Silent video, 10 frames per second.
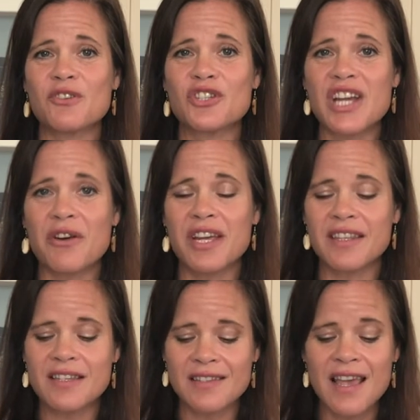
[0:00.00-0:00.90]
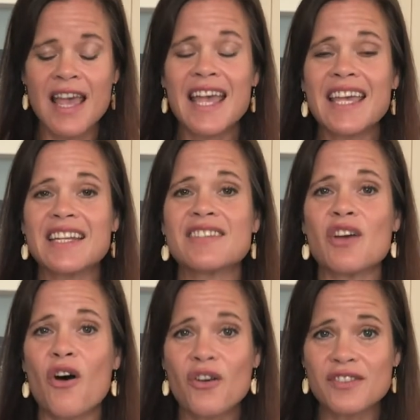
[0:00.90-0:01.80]
sharing this. It is
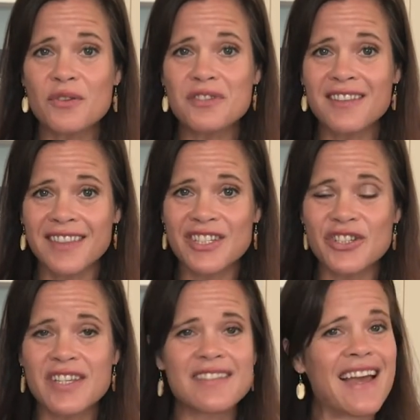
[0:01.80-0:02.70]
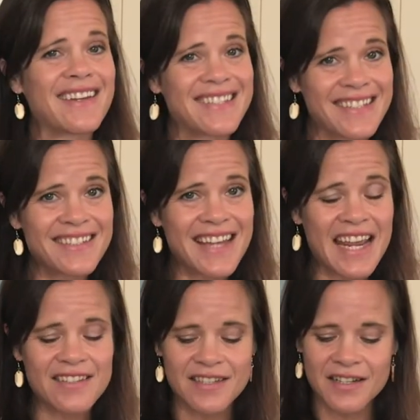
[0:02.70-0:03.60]
also delicious. I did
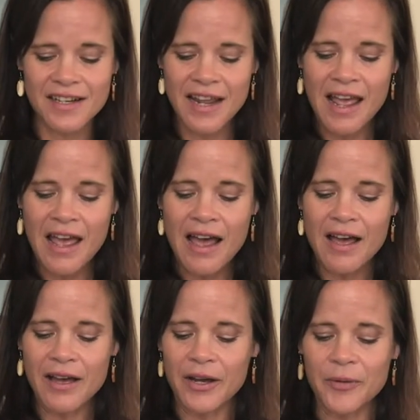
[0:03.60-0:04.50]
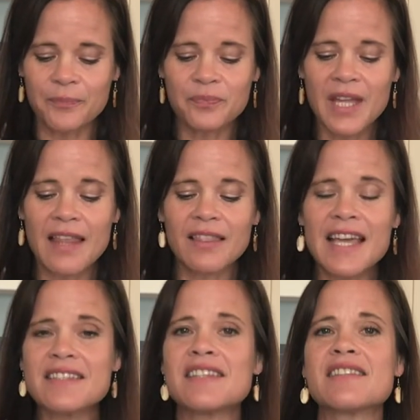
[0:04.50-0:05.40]
taste it. And
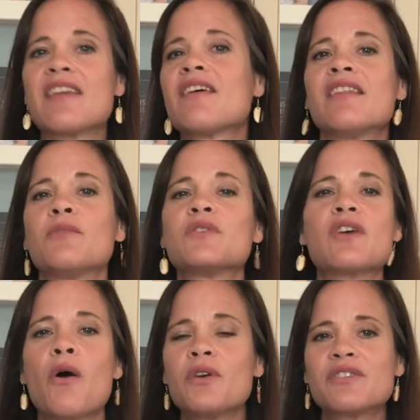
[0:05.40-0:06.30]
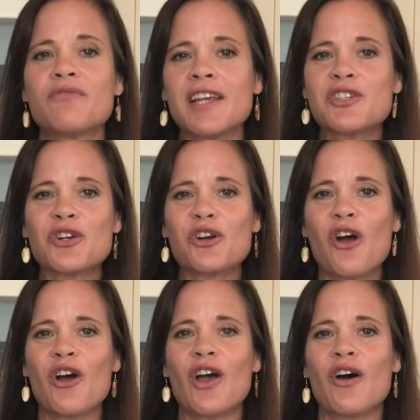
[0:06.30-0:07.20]
Lacey said that it was always featured
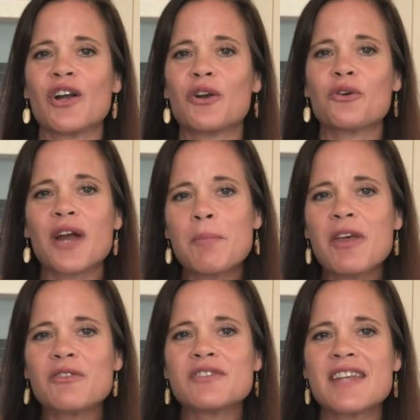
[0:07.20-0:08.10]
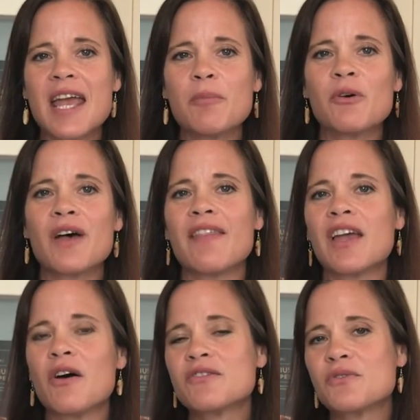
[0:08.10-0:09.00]
on her grandmother's table, and
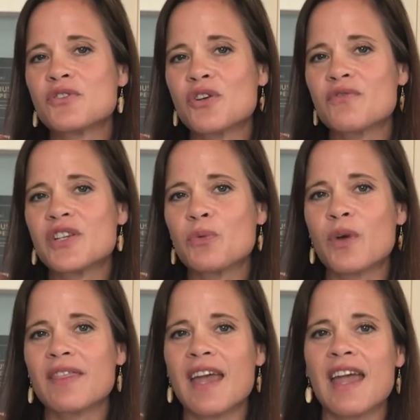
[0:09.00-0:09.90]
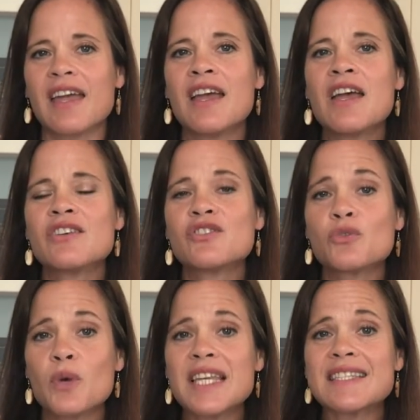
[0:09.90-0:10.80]
they also served it with a
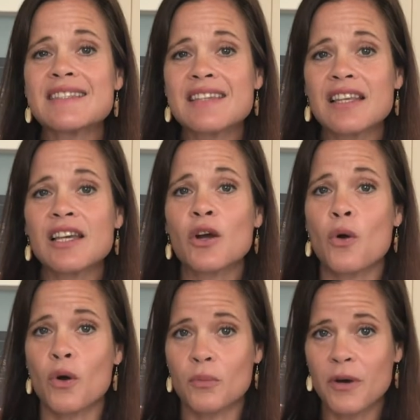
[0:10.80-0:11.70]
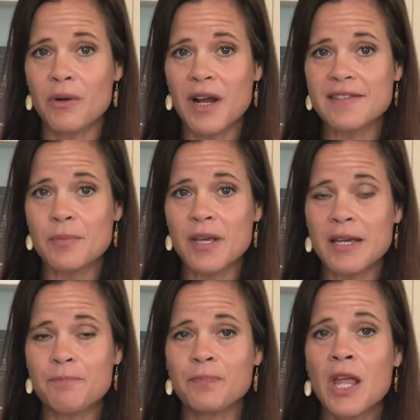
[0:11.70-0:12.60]
sweet skillet cornbread
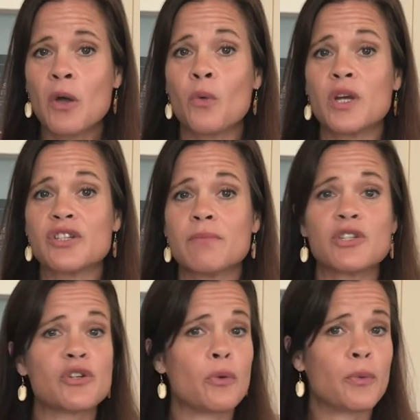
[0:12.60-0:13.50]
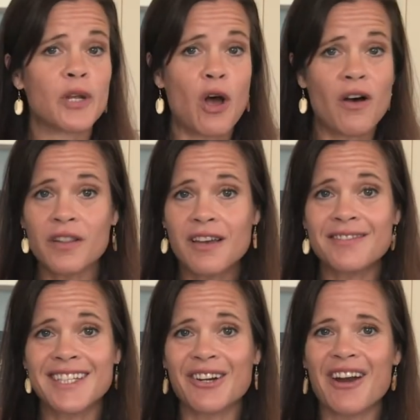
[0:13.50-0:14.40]
recipe, which I'm sure we would all
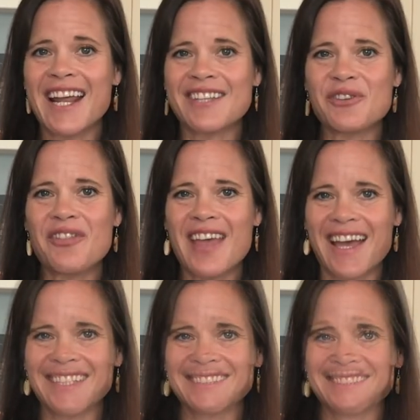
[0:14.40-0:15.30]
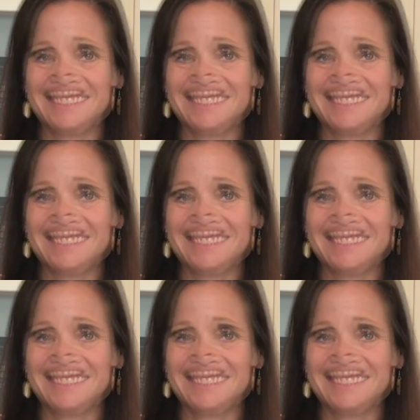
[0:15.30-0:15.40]
love to get our hands on that.